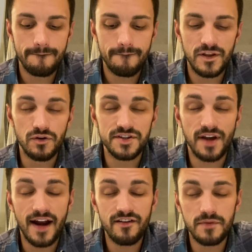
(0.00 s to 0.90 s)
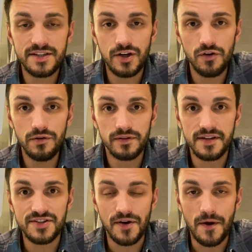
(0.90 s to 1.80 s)
You're a sign of
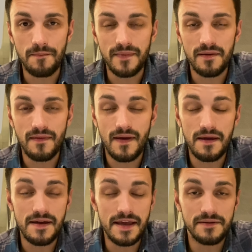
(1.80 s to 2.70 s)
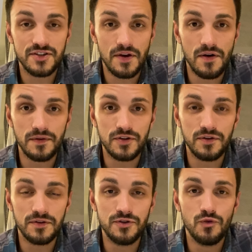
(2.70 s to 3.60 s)
materialism. So
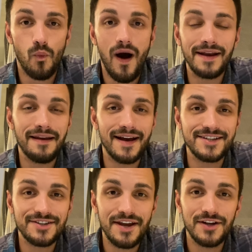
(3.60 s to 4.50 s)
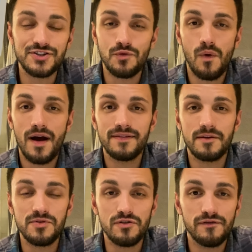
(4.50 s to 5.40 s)
you want nice things. You want
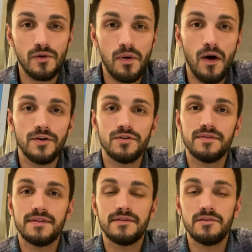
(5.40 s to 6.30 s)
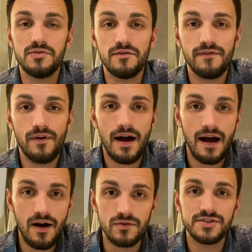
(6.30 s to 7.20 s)
the beautiful partner, the beautiful
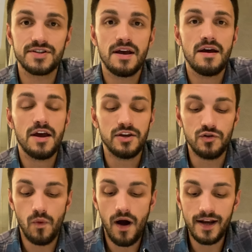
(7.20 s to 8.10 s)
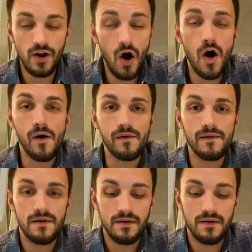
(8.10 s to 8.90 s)
house. You want it all.